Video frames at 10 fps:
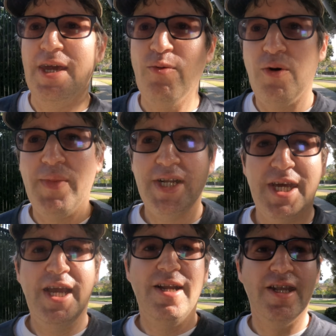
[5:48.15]
will
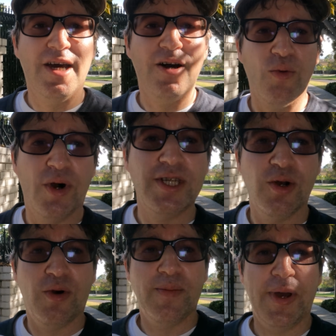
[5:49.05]
maintain the
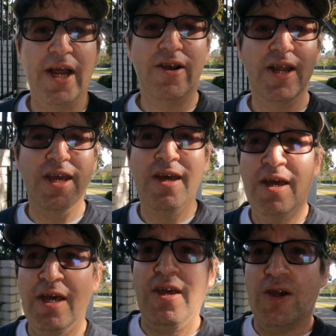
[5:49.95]
1-to-1 parity
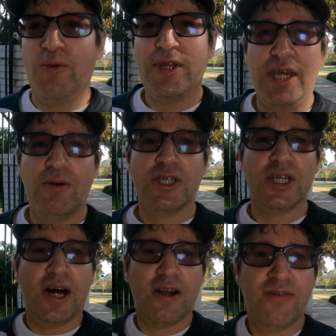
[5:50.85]
with the US
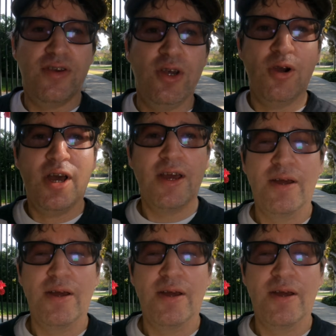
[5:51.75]
dollar if you